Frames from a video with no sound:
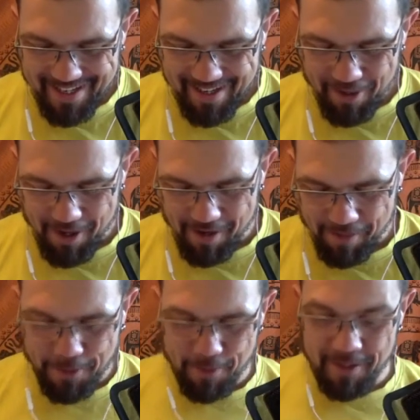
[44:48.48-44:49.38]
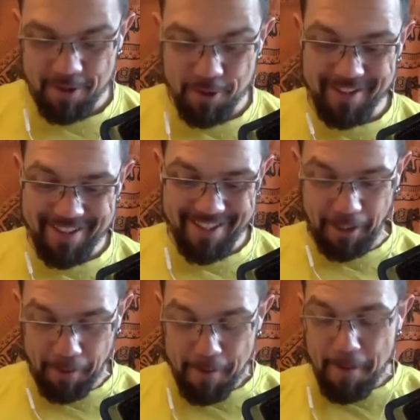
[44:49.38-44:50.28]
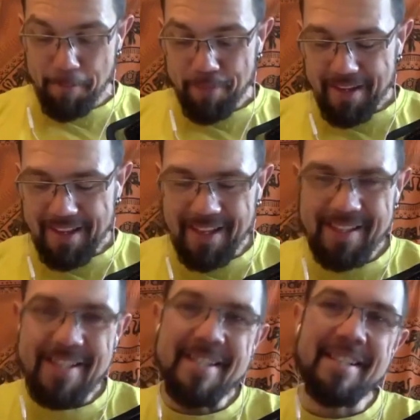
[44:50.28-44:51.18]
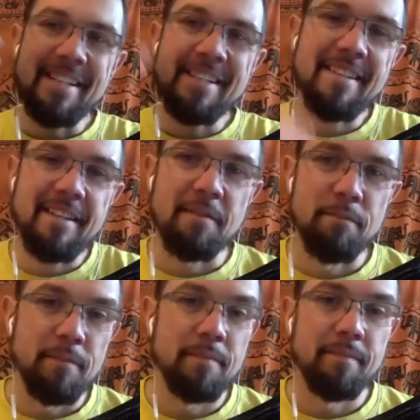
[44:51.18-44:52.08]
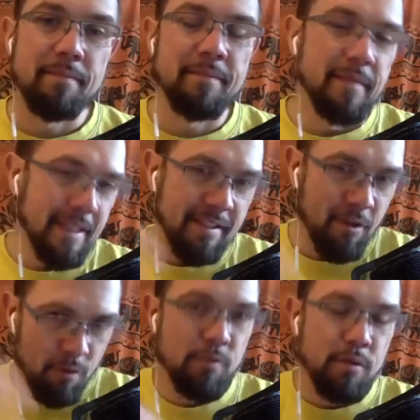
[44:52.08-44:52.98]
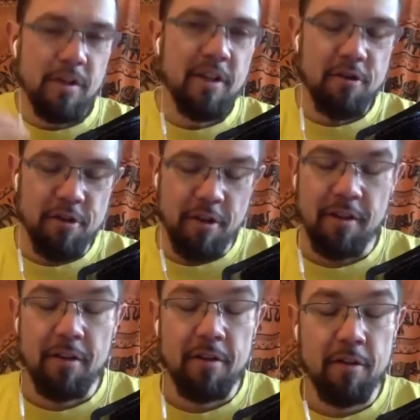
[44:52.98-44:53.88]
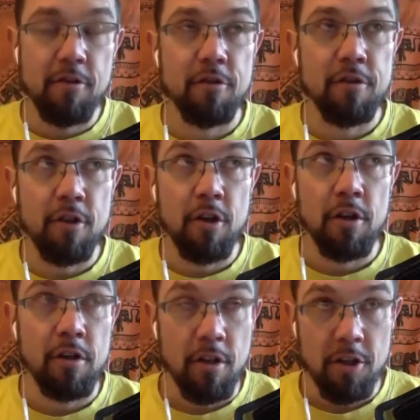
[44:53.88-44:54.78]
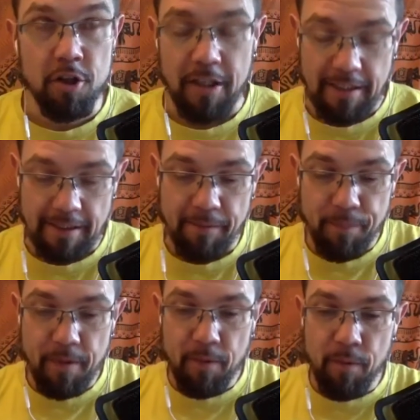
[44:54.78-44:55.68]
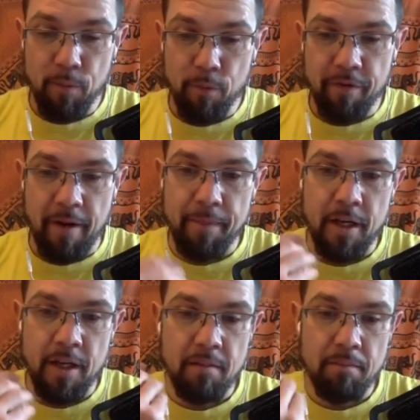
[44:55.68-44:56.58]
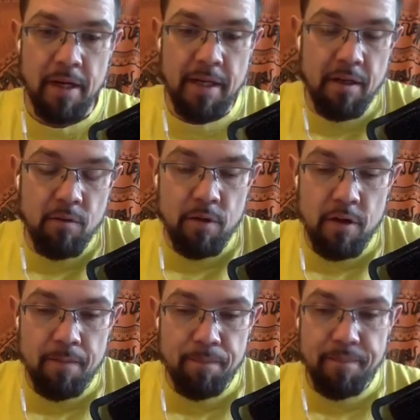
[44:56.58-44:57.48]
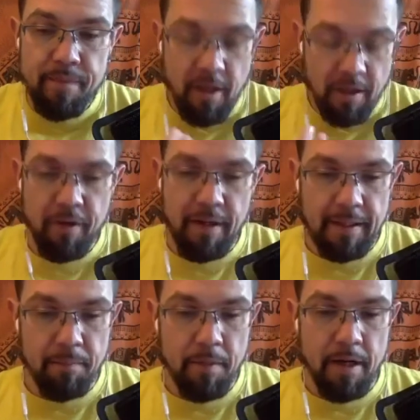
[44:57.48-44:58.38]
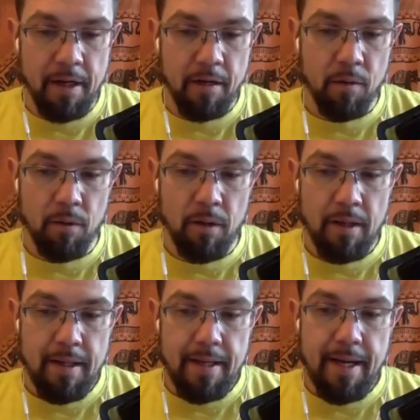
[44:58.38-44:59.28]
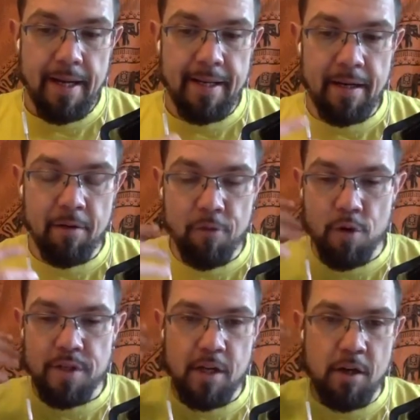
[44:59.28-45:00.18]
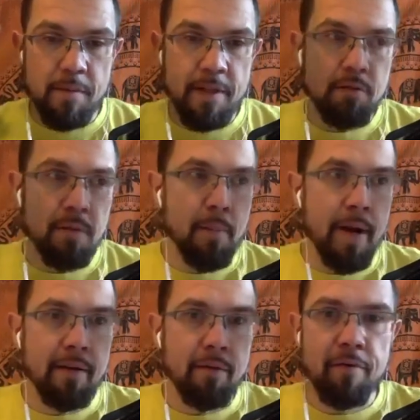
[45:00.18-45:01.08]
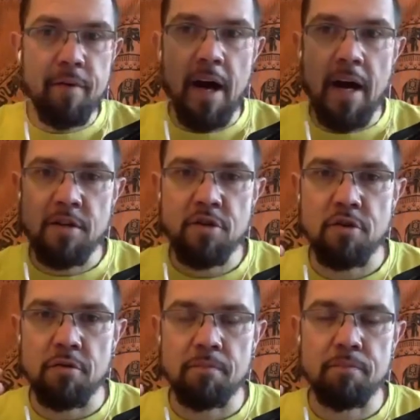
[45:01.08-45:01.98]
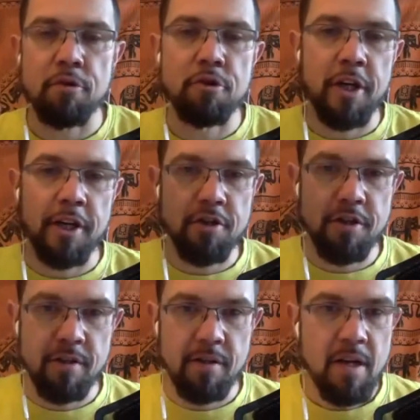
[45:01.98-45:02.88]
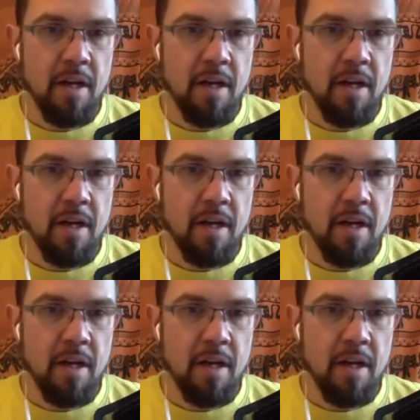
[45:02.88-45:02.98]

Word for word: ah which way should i take let, let us take the let's go chrono- chronologically with i'm not the body you were not feeling the body at all and then of course i come into my mind with astral projection